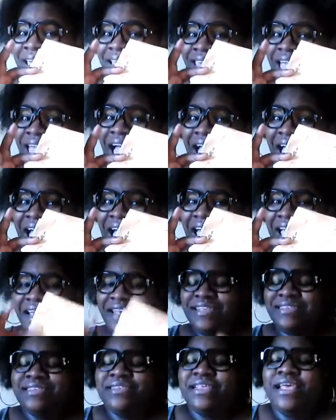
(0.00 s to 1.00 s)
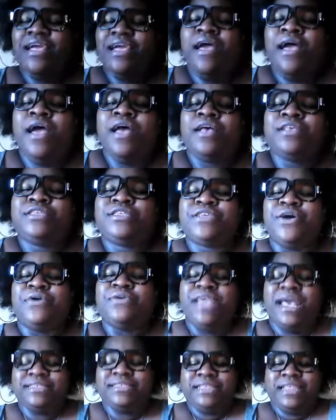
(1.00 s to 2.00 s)
Yes. So
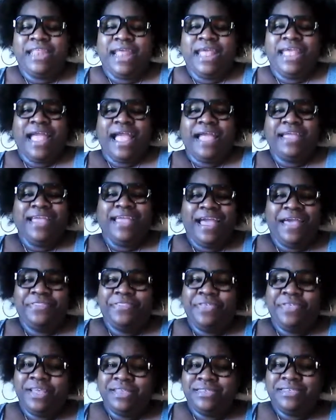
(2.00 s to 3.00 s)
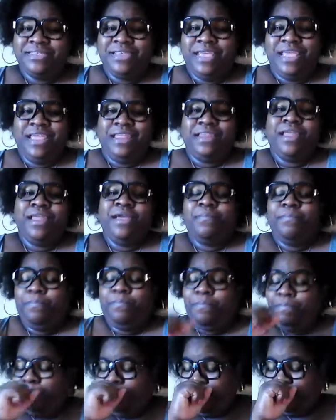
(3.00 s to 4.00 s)
yesterday I got this in,
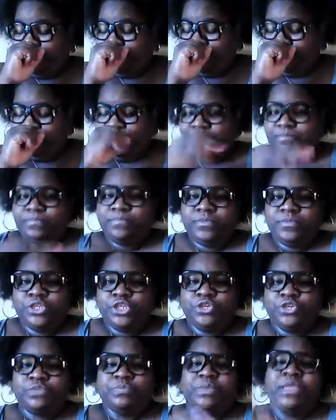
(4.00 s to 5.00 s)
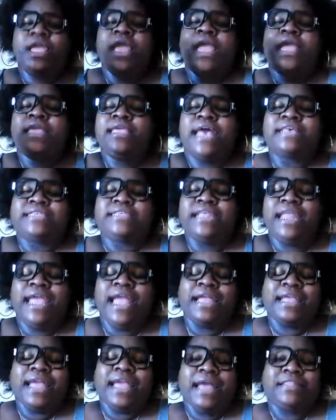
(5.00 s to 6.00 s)
excuse me. Yesterday
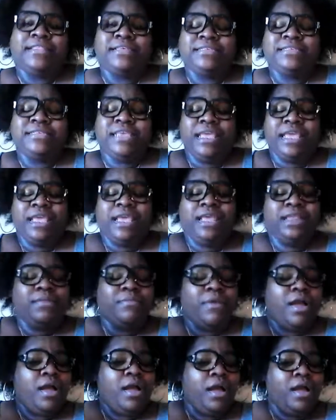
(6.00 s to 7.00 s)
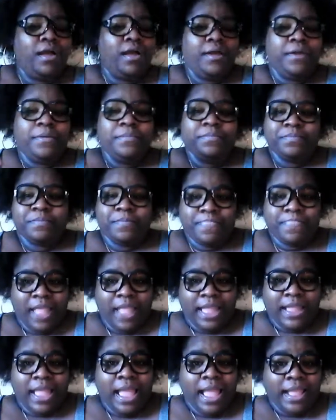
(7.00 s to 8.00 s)
I got this in, um,
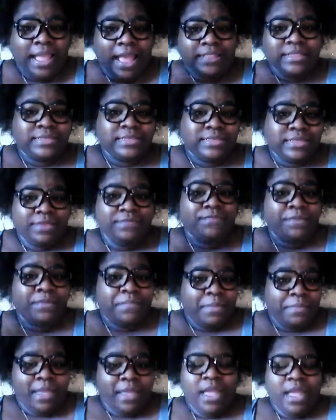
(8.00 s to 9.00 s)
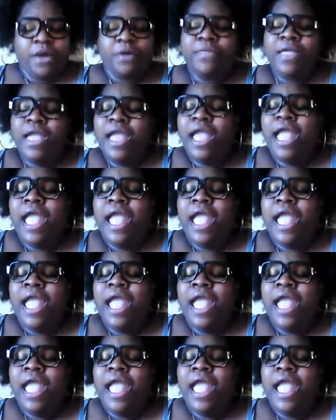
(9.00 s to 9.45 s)
I, I got this in from the mail.